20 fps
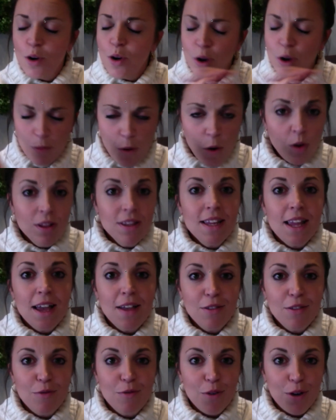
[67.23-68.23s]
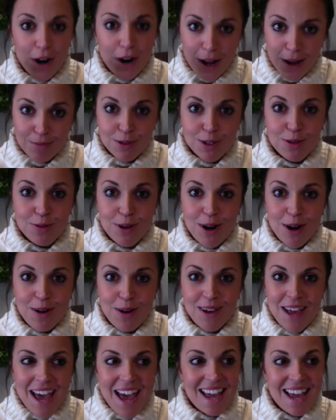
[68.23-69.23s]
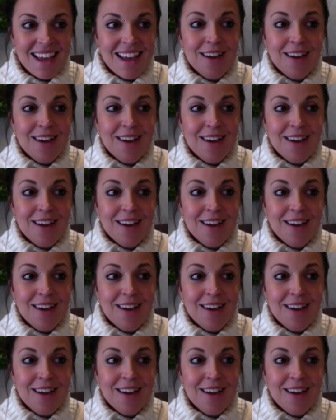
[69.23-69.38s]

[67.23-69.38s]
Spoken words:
I'm holding down the fort. I'm doing okay.